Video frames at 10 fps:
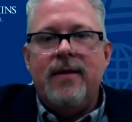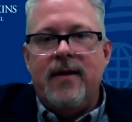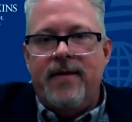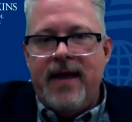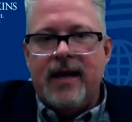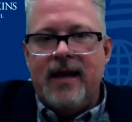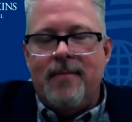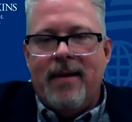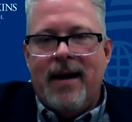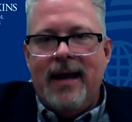then they can
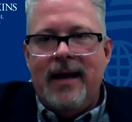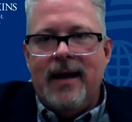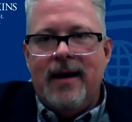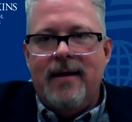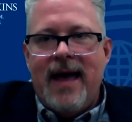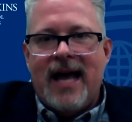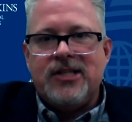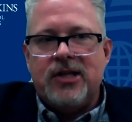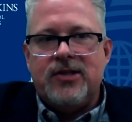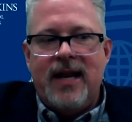get my uh,
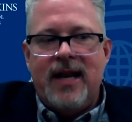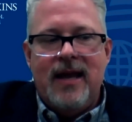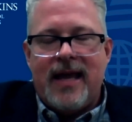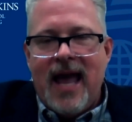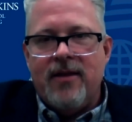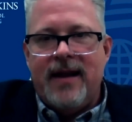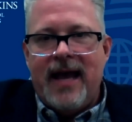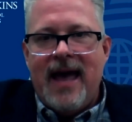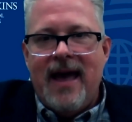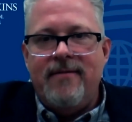access to any account that
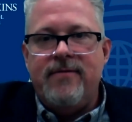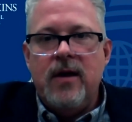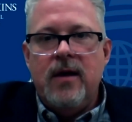I have